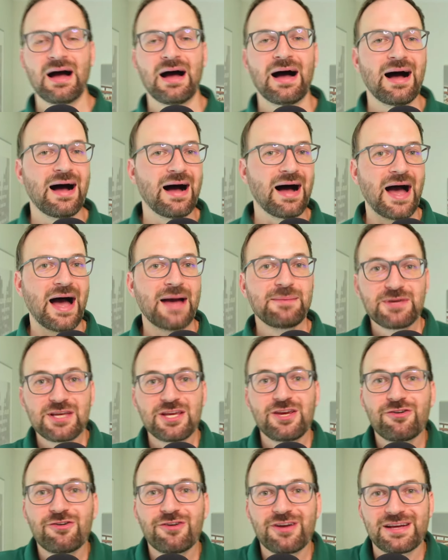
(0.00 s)
I'm
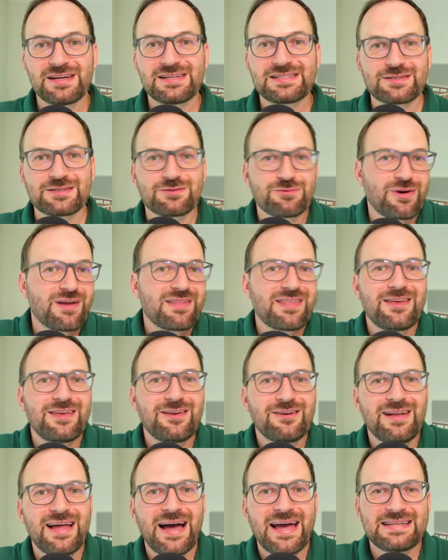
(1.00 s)
curious whether you
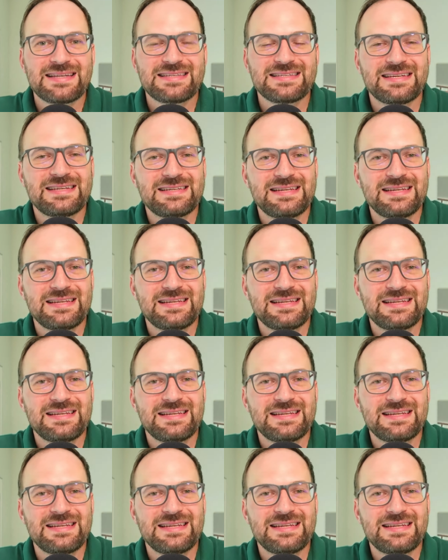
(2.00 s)
liked it,